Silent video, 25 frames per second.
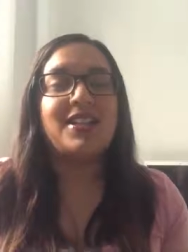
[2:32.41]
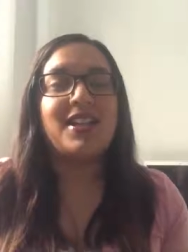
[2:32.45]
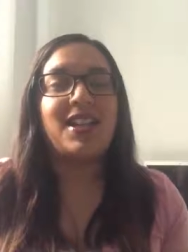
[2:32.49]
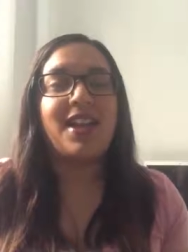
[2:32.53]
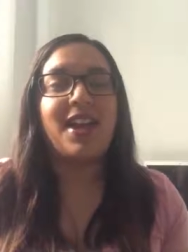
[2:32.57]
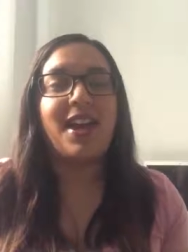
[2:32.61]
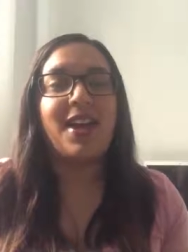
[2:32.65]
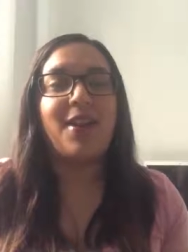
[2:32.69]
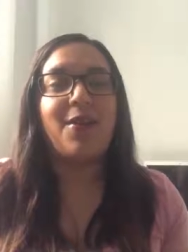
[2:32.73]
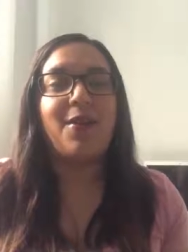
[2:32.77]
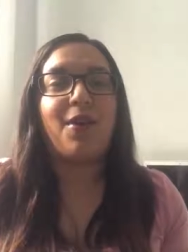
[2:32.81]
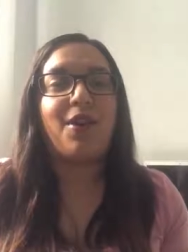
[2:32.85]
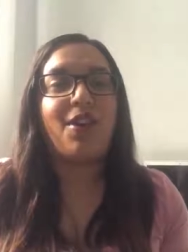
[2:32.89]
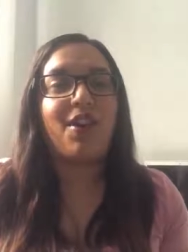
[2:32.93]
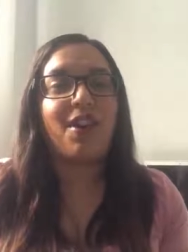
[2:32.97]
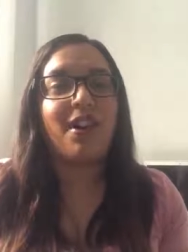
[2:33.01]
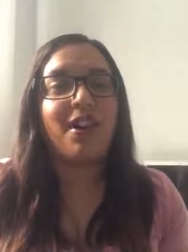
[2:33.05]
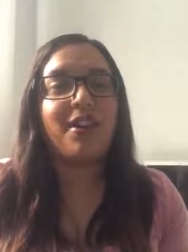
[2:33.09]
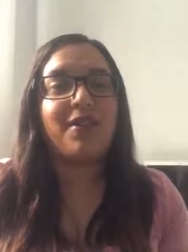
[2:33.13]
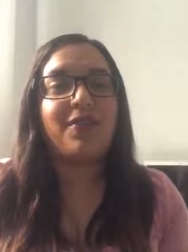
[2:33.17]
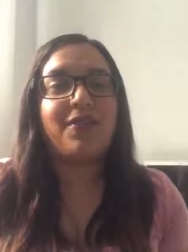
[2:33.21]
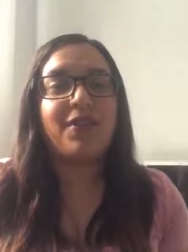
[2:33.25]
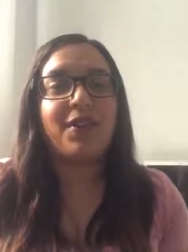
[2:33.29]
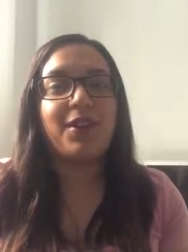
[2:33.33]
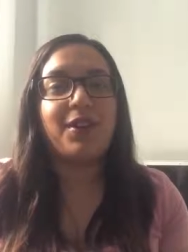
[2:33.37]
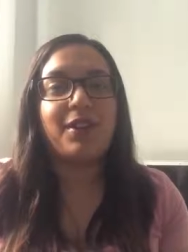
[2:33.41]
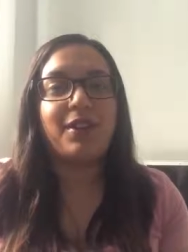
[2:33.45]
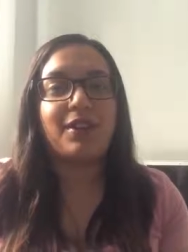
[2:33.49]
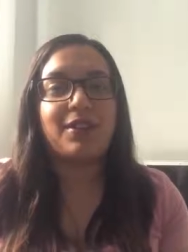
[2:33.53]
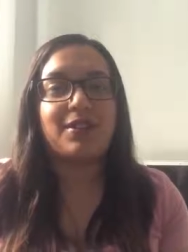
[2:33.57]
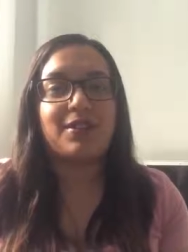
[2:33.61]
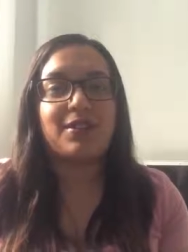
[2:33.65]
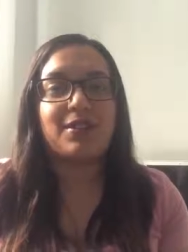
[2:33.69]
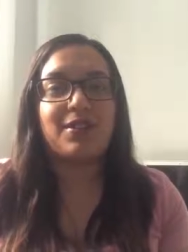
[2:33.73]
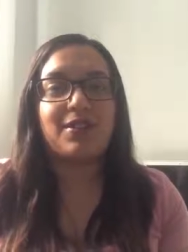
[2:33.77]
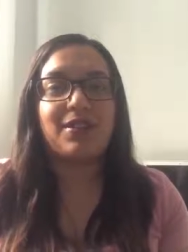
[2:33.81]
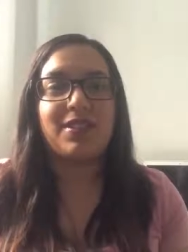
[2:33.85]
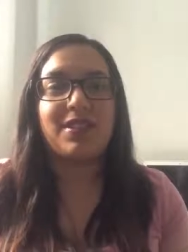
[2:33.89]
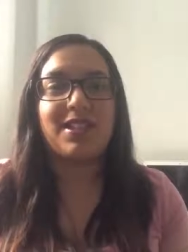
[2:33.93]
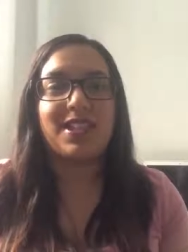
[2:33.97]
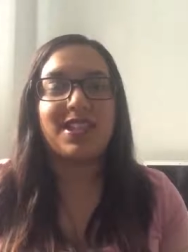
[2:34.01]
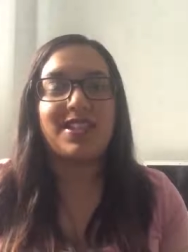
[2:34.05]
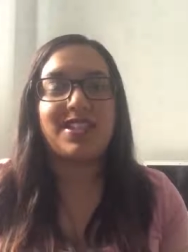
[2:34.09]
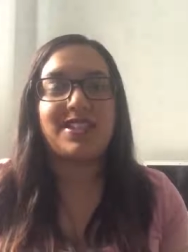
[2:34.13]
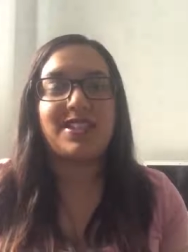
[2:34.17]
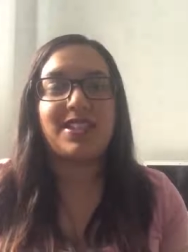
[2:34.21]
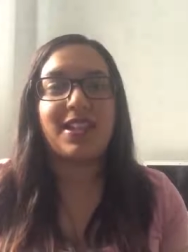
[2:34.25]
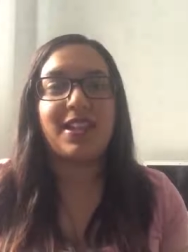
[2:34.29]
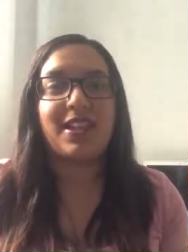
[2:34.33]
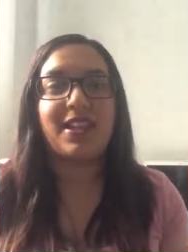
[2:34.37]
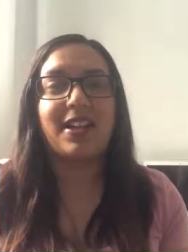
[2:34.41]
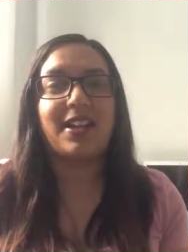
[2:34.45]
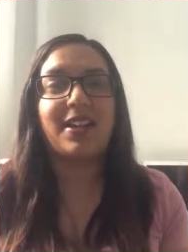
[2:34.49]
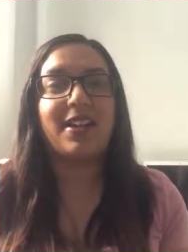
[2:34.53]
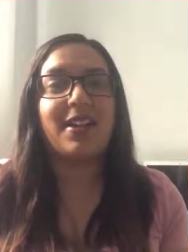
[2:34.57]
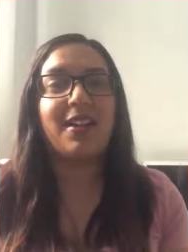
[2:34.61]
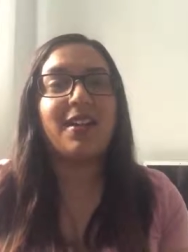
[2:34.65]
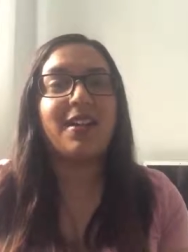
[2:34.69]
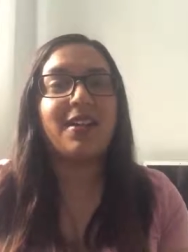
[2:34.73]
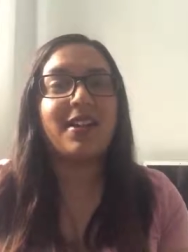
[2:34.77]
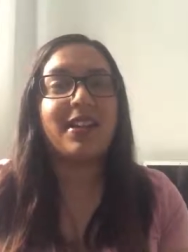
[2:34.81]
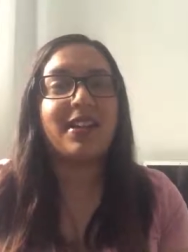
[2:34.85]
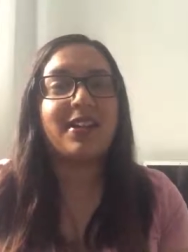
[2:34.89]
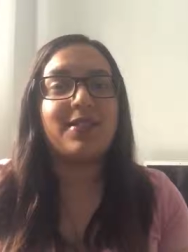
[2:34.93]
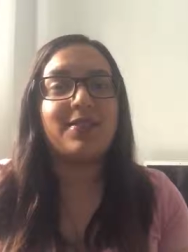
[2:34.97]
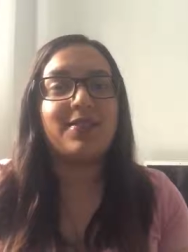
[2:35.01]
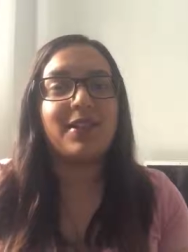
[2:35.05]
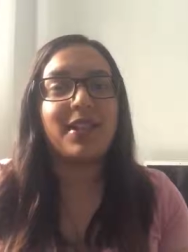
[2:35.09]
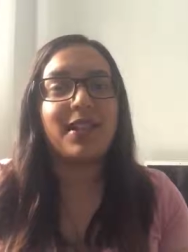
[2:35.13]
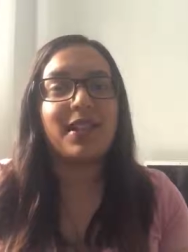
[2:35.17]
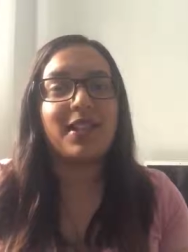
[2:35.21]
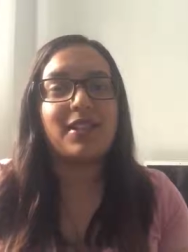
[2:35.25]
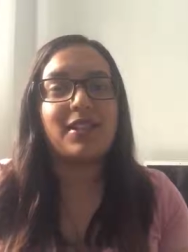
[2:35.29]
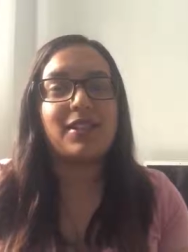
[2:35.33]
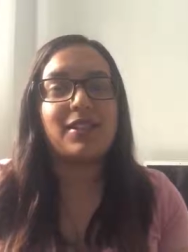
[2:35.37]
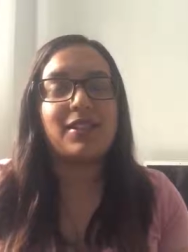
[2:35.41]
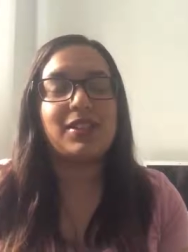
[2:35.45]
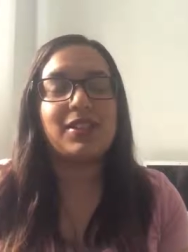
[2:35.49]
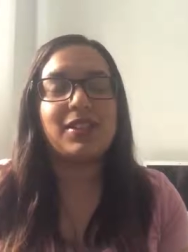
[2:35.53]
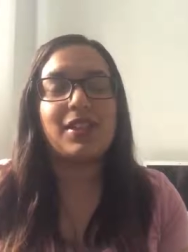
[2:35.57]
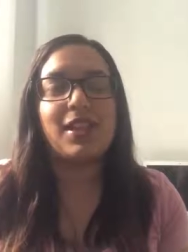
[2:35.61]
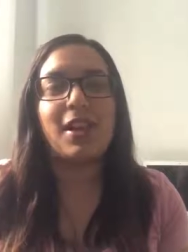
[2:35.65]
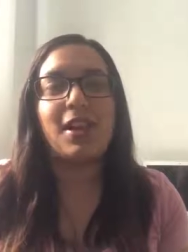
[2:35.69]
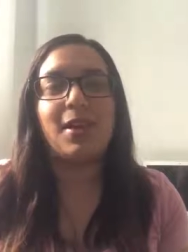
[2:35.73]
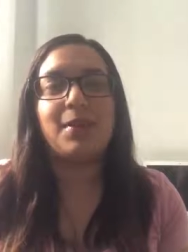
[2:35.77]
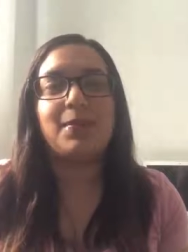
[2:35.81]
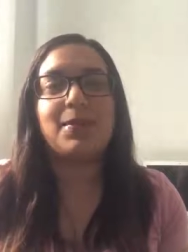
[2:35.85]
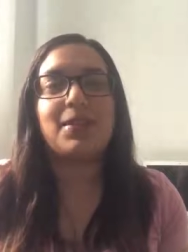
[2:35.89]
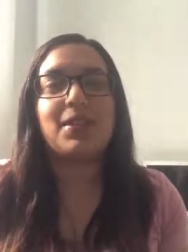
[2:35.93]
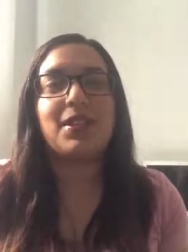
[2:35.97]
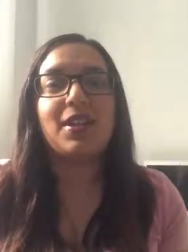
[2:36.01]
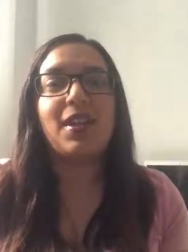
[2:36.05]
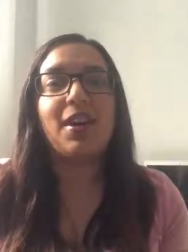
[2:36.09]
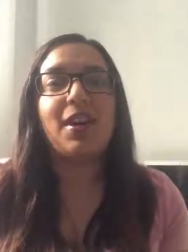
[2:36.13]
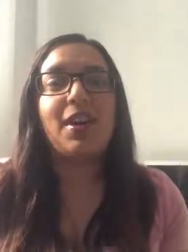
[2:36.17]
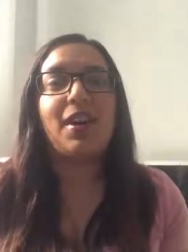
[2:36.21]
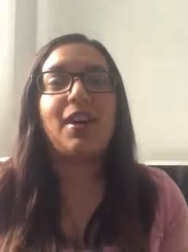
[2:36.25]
So now I focus on things like client relationships,